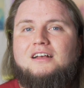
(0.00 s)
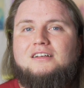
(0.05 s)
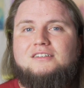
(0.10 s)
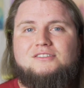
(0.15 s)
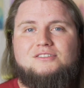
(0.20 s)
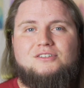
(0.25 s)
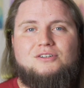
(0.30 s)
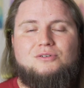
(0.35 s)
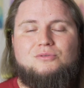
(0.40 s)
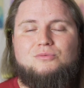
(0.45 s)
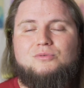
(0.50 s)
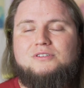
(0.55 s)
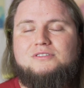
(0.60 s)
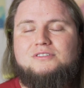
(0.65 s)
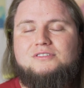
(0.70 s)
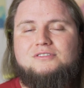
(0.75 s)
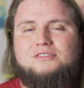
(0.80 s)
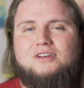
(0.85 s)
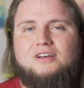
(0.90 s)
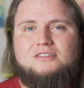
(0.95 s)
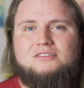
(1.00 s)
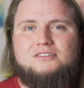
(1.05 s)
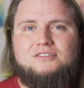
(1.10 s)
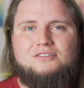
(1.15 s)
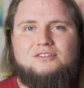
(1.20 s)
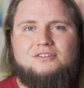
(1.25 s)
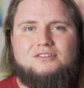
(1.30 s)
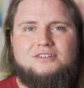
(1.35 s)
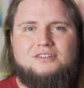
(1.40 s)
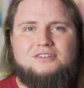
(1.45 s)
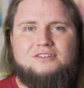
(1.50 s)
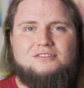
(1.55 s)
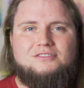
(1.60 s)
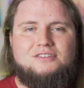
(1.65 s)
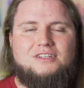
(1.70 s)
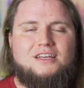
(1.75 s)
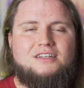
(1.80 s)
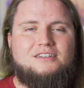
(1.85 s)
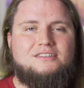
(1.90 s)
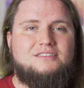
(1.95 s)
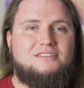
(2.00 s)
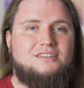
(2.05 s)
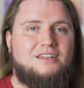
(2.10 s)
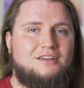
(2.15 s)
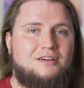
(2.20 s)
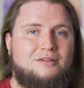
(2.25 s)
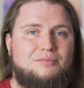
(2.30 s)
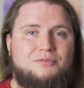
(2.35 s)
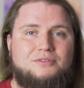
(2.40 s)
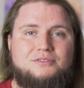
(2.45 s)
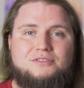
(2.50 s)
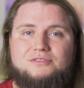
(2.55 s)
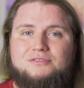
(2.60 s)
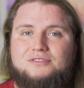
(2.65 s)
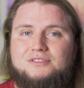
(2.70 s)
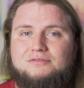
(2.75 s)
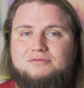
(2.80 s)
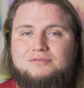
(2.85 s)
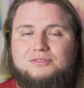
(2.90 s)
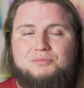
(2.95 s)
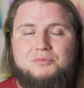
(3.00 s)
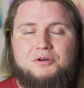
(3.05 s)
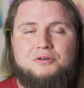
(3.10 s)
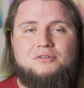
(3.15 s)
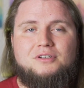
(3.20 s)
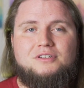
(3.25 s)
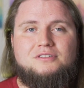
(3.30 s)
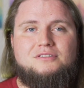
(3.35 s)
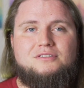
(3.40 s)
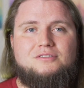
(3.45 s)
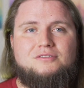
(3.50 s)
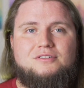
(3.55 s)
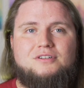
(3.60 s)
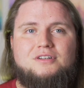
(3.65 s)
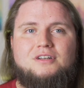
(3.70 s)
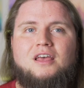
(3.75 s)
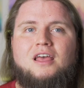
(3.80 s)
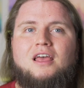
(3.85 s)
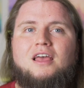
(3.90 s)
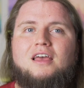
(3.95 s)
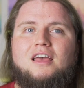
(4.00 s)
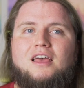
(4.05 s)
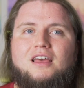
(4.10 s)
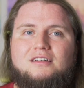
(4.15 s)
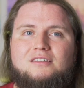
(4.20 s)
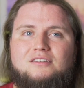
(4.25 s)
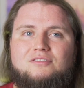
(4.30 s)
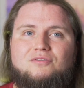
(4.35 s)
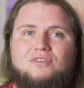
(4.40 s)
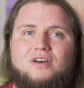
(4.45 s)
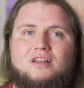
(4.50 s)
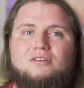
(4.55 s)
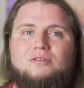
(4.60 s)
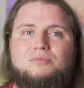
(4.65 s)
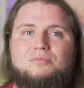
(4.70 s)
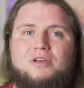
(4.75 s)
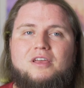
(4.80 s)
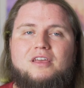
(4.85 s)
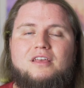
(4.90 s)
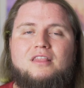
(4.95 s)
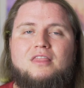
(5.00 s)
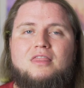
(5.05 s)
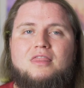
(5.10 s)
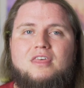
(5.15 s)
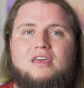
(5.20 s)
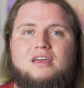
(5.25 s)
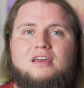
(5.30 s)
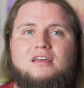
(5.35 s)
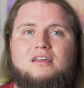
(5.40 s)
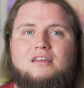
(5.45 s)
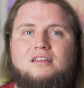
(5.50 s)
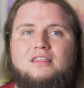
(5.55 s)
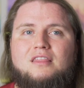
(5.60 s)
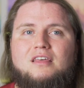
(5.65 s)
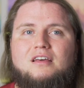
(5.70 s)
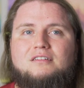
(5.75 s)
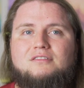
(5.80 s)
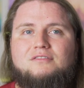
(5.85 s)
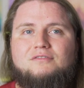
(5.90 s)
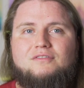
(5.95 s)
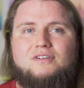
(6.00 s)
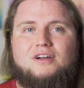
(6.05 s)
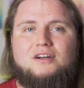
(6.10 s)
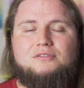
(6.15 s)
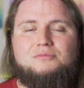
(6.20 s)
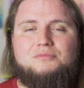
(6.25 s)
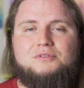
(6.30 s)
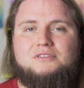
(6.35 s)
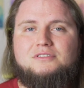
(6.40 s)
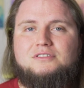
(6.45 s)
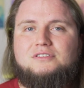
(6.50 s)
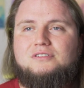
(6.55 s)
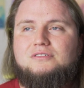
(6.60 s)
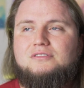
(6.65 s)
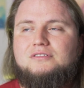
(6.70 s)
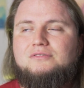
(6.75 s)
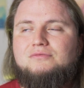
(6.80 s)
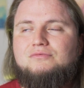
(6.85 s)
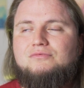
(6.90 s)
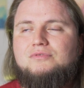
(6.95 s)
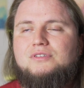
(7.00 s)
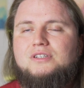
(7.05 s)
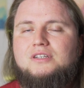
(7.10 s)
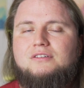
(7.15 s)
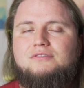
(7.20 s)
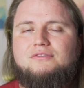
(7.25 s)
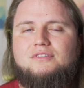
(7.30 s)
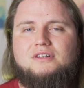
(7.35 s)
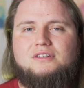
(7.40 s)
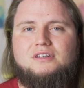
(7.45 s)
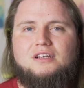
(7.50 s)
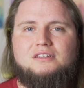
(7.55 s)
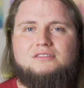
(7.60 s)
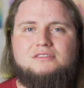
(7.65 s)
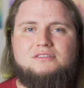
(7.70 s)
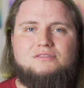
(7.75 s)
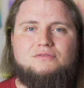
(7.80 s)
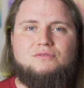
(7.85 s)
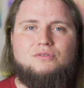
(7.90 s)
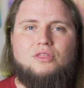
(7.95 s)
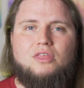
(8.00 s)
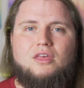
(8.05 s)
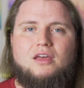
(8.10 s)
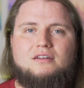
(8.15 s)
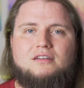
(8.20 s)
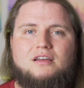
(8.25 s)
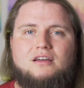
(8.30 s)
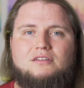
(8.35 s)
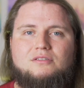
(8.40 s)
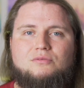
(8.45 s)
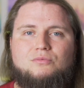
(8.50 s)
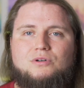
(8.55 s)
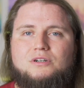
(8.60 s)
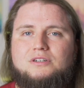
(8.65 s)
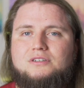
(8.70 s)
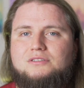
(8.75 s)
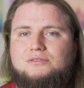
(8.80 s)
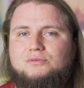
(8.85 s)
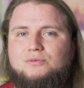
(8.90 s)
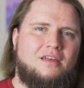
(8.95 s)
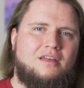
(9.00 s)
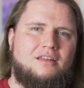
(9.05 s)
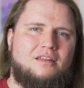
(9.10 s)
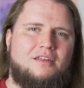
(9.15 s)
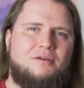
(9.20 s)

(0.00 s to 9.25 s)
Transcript: So once you got your Docker container set up, you can remote into it and develop in there in that environment. So it's really fantastic for that kind of work as well.